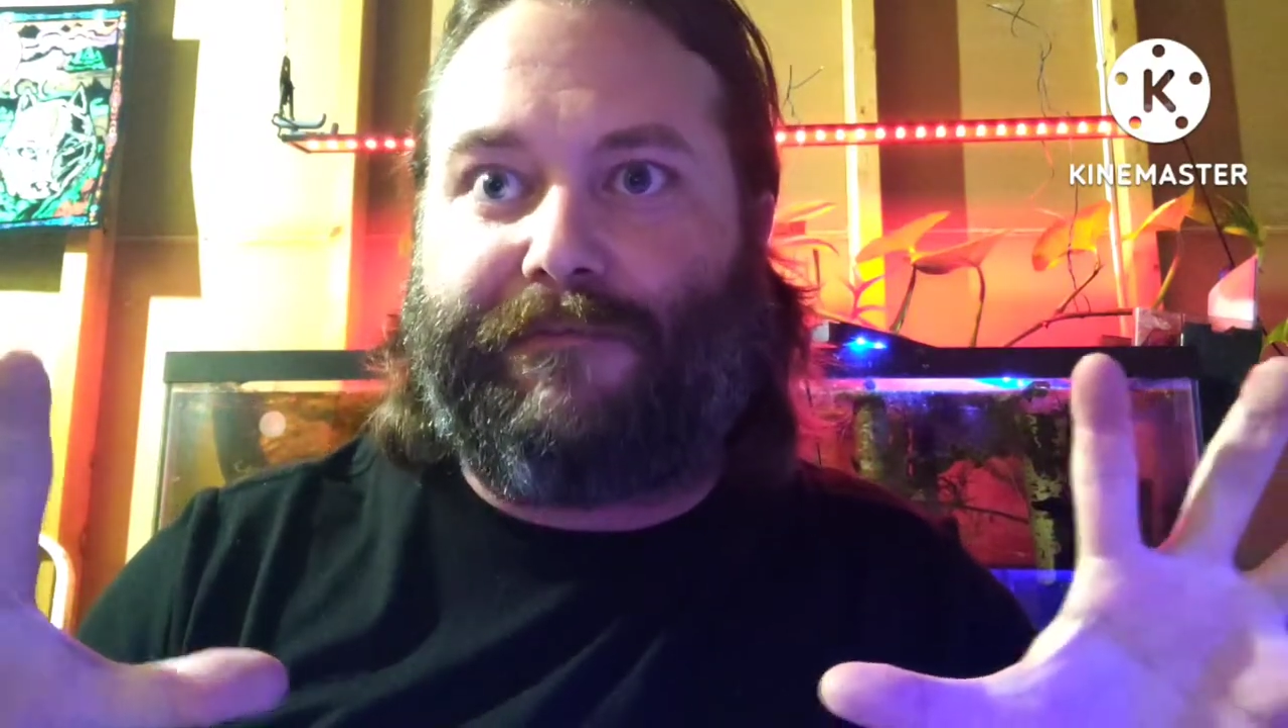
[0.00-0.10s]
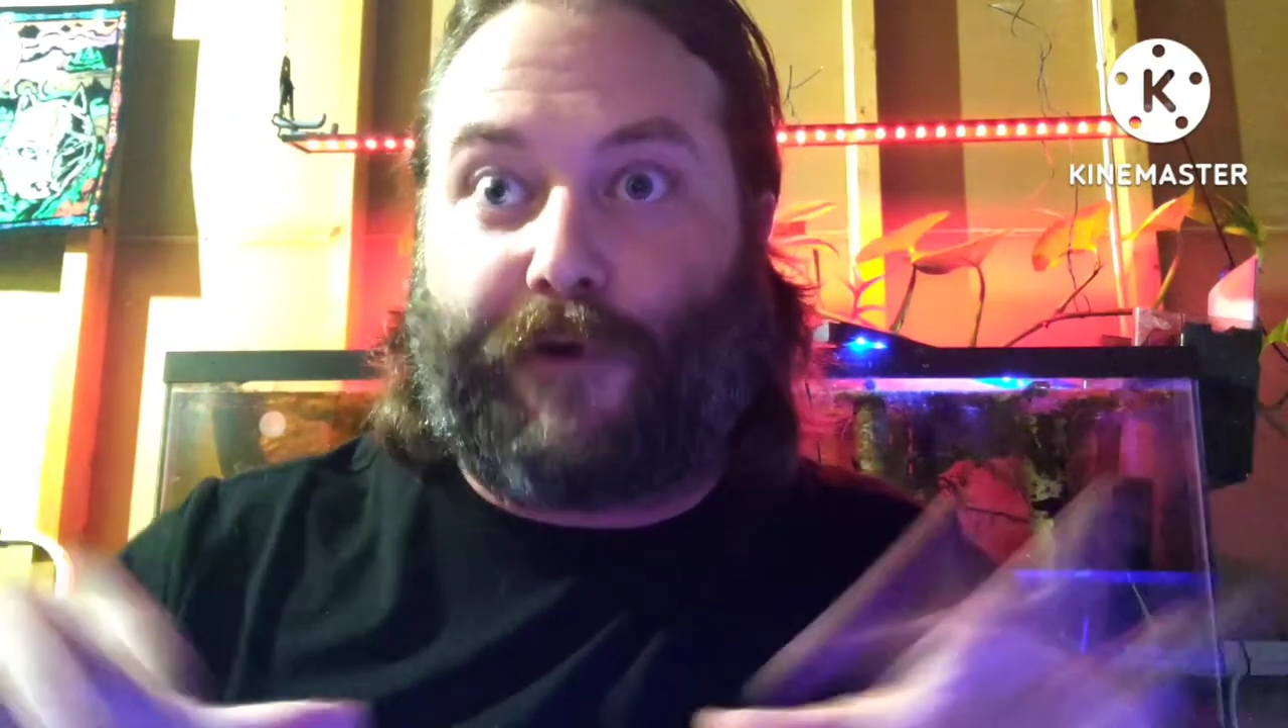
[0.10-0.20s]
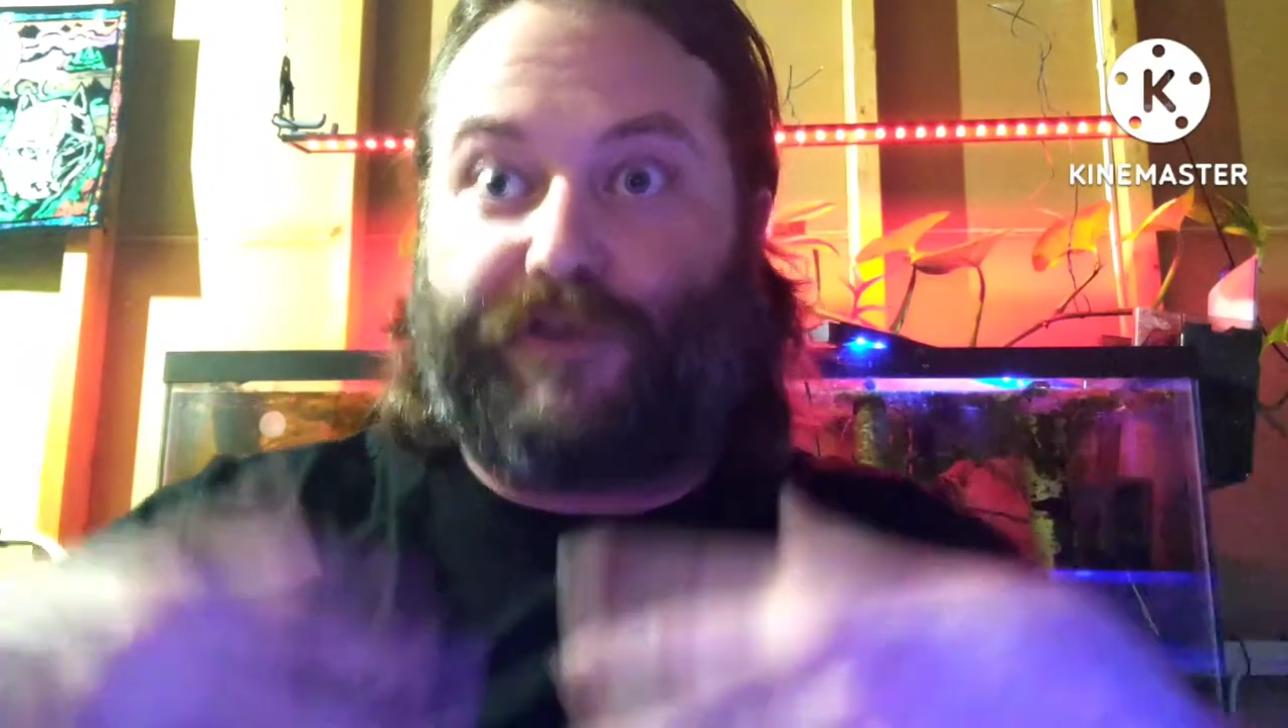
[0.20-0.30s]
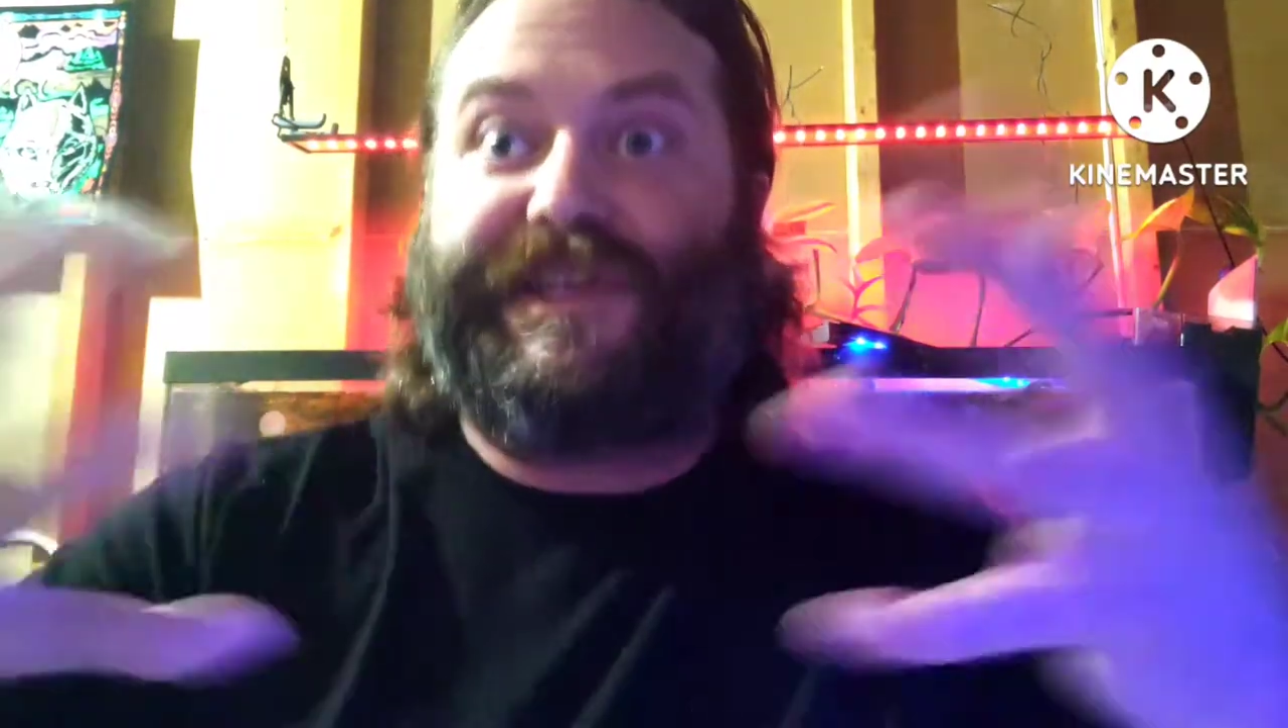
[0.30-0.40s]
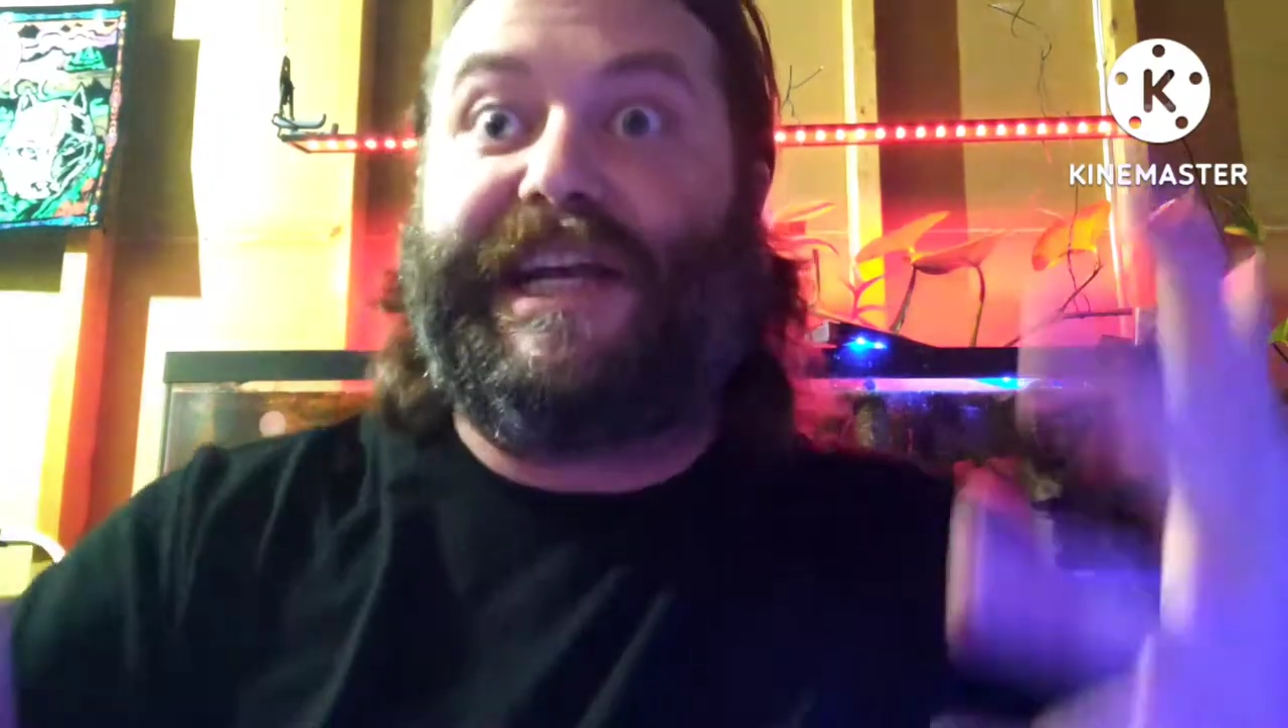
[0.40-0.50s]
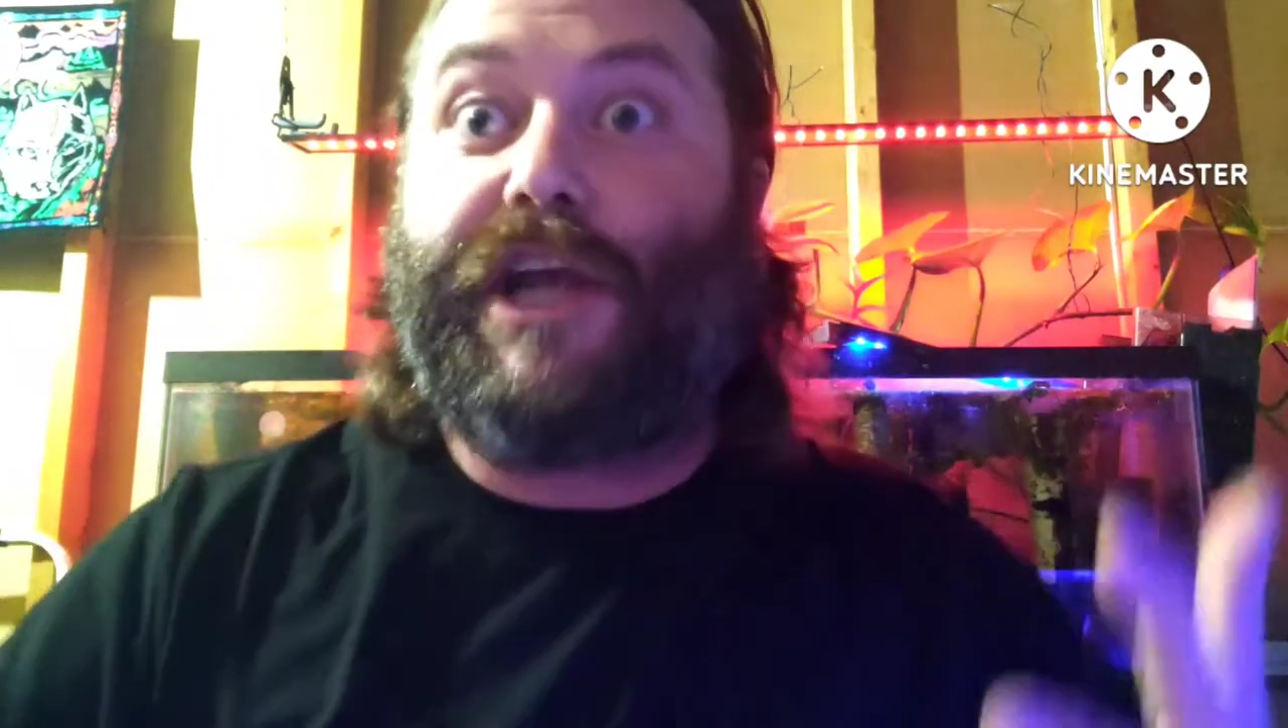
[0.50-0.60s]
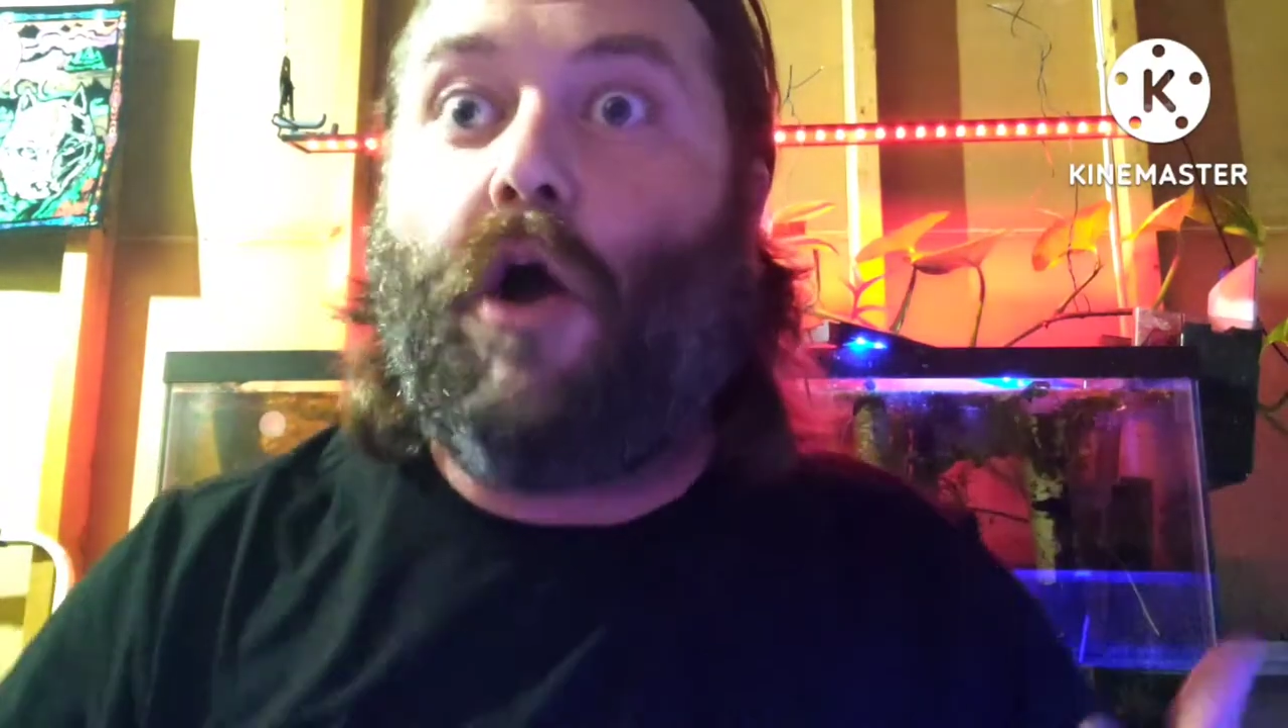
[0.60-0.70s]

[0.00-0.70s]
first get